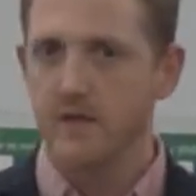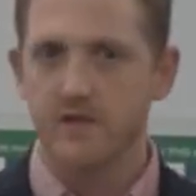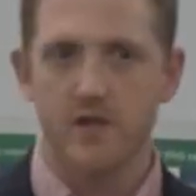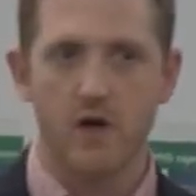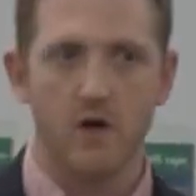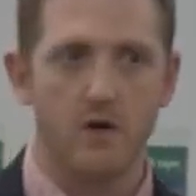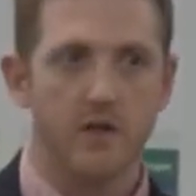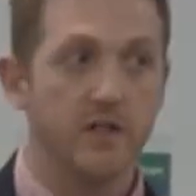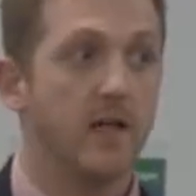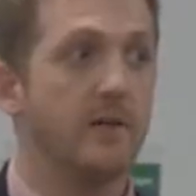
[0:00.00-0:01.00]

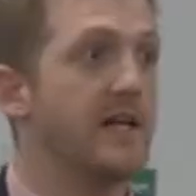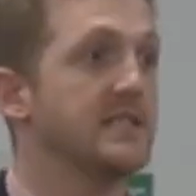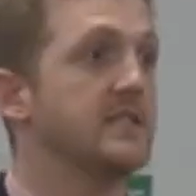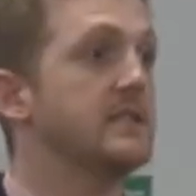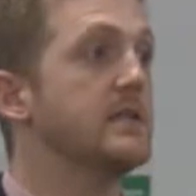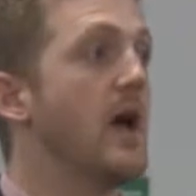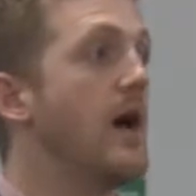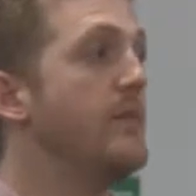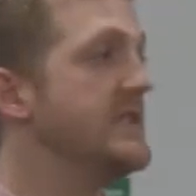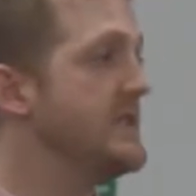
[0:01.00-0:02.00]
So you let them ask a,
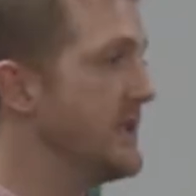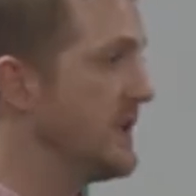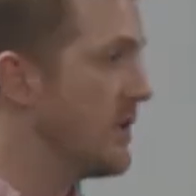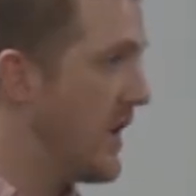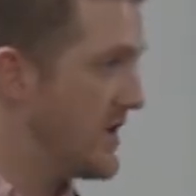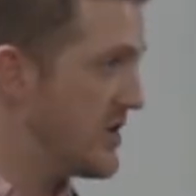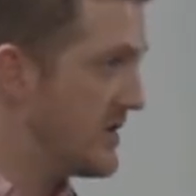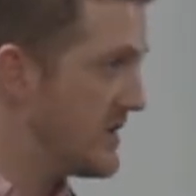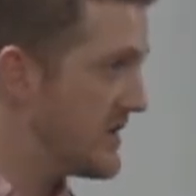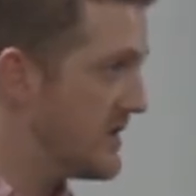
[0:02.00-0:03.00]
a bazillion
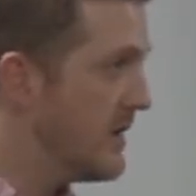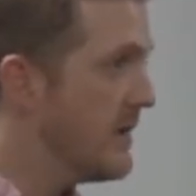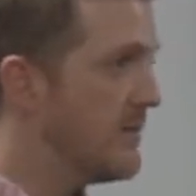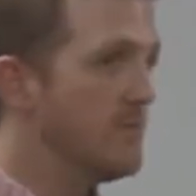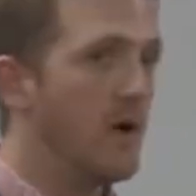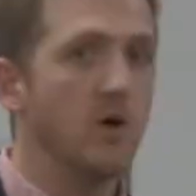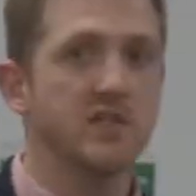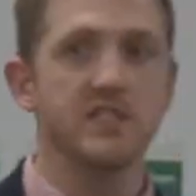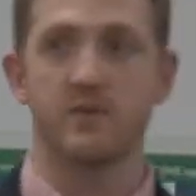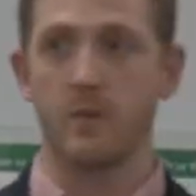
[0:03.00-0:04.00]
questions
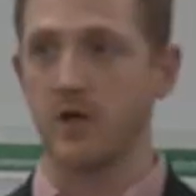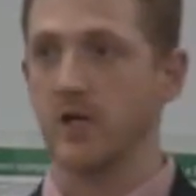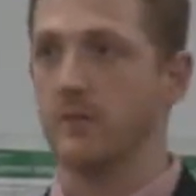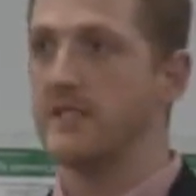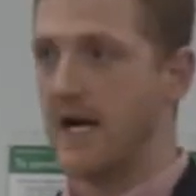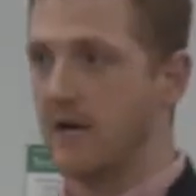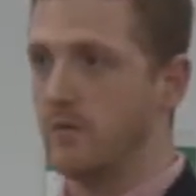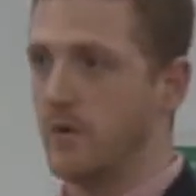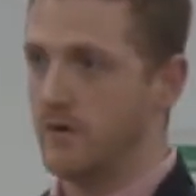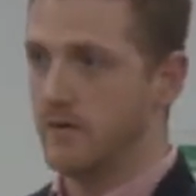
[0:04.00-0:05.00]
most of them are going to be
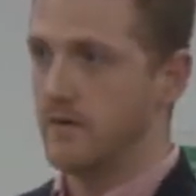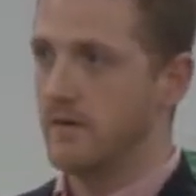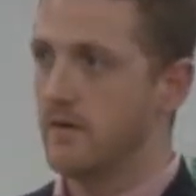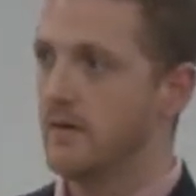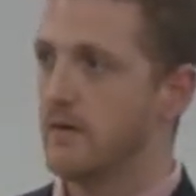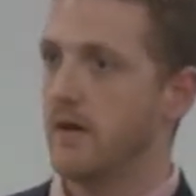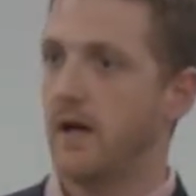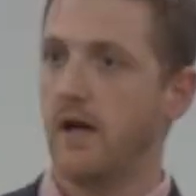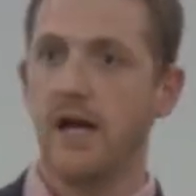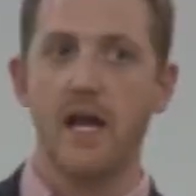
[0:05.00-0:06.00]
terrible.
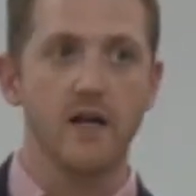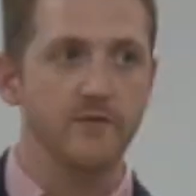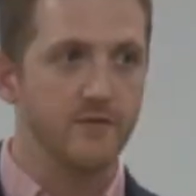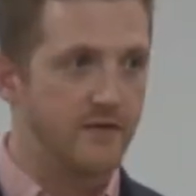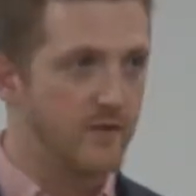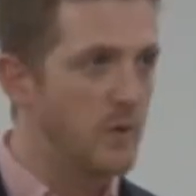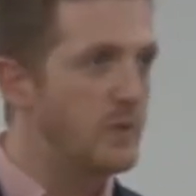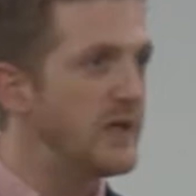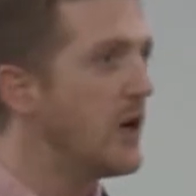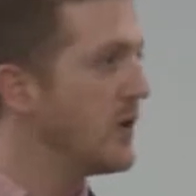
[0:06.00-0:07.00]
A handful of them
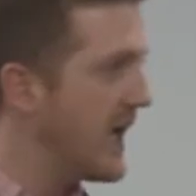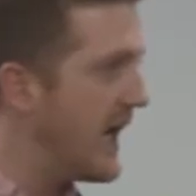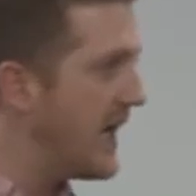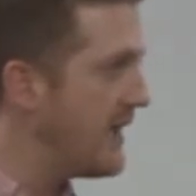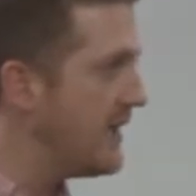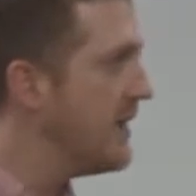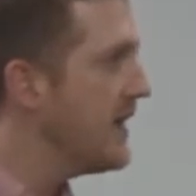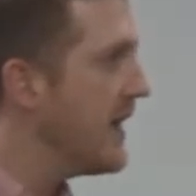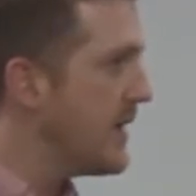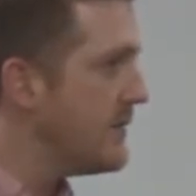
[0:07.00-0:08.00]
will be okay,
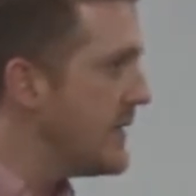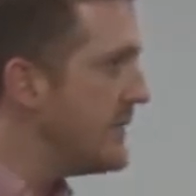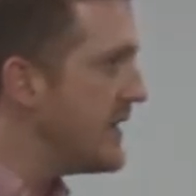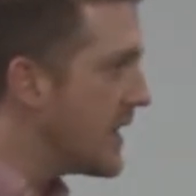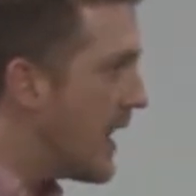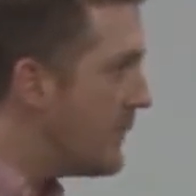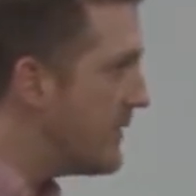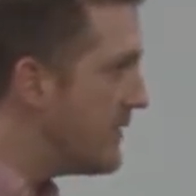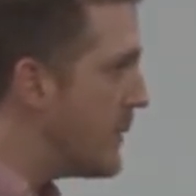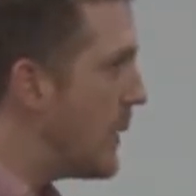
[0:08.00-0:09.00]
and maybe a
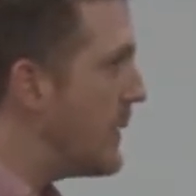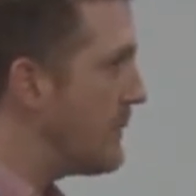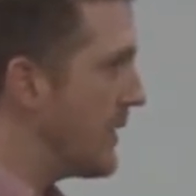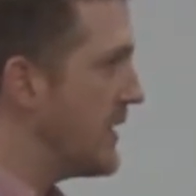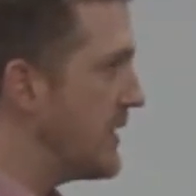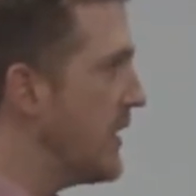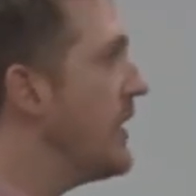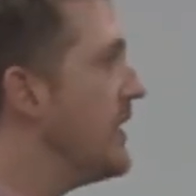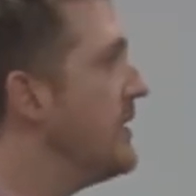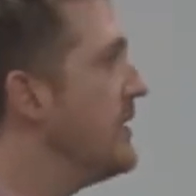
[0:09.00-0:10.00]
couple of them will be pretty
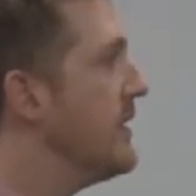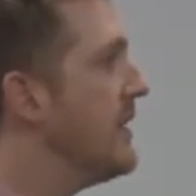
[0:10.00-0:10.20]
good.